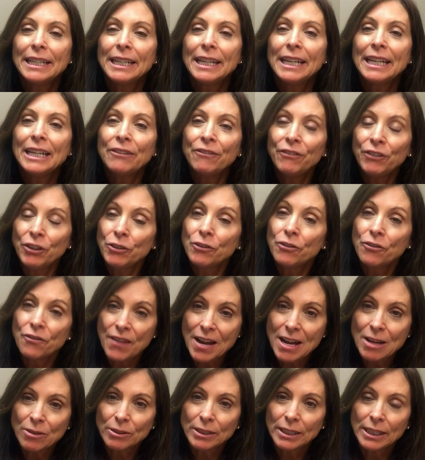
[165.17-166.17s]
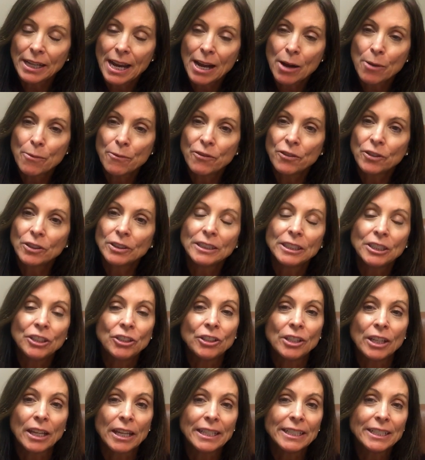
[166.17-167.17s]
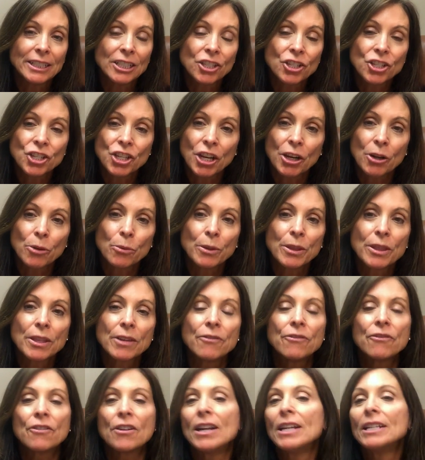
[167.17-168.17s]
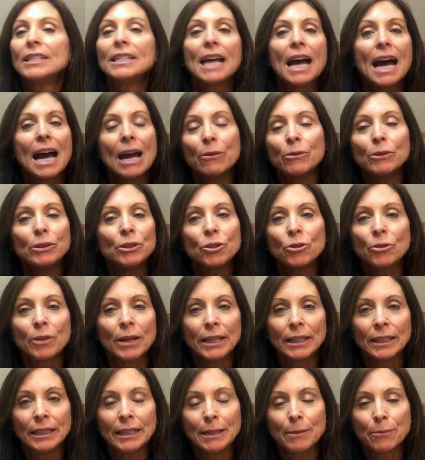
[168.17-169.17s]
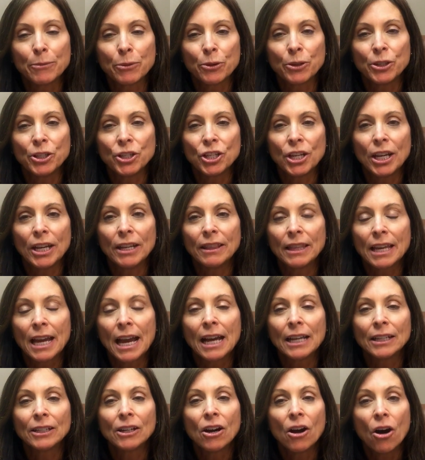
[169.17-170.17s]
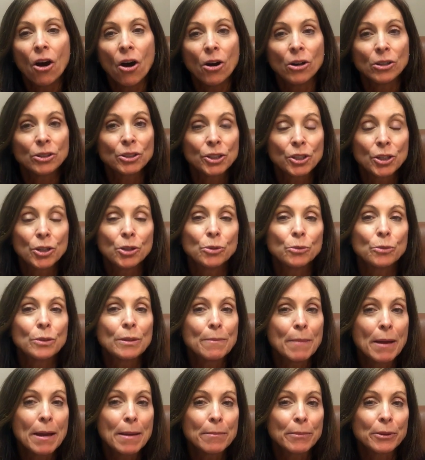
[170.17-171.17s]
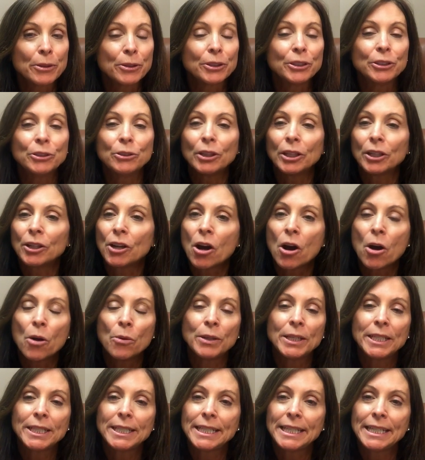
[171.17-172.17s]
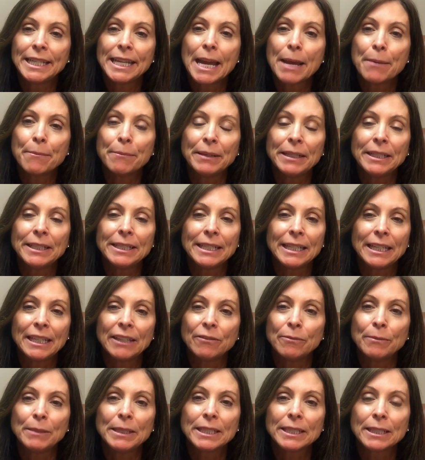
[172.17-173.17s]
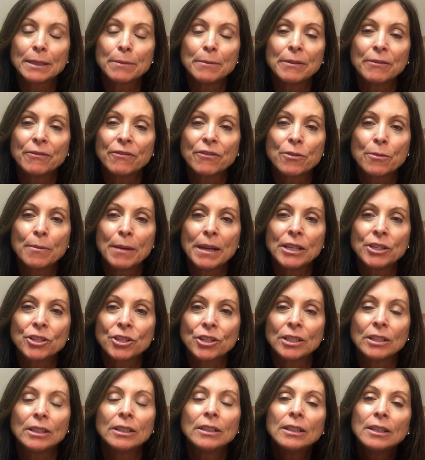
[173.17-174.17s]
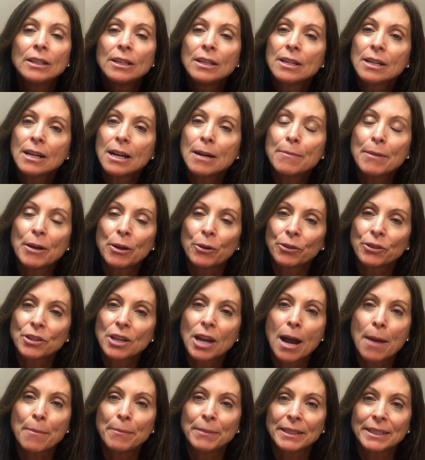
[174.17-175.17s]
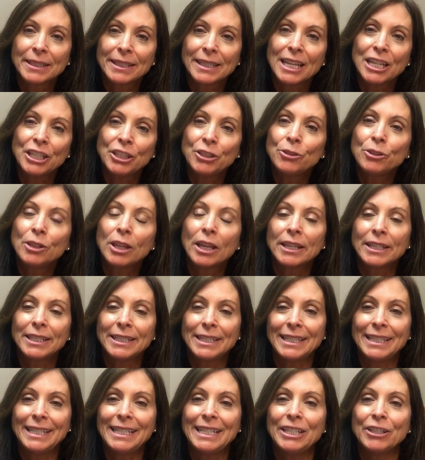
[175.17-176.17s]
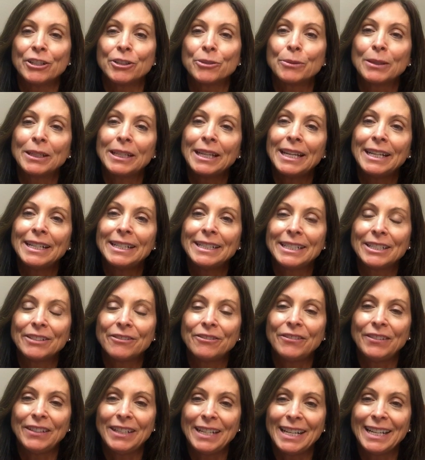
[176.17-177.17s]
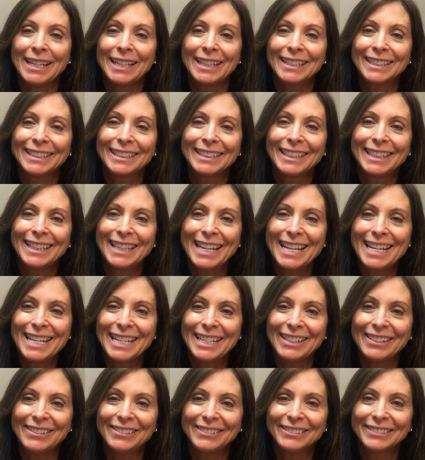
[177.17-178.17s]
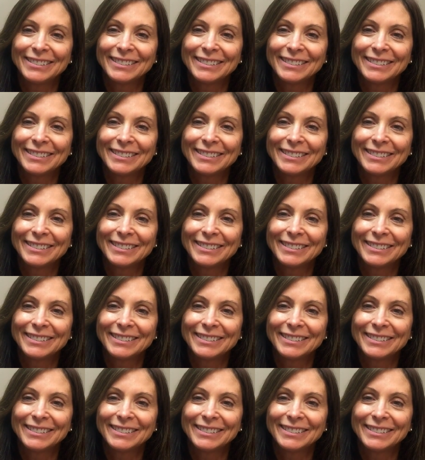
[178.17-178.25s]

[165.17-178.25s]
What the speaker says: If you found it helpful and you'd like to share it with a friend, I would greatly appreciate that. Also, remember, you can always DM me to give me some information about topics that you'd like to hear related to feeding. Thank you.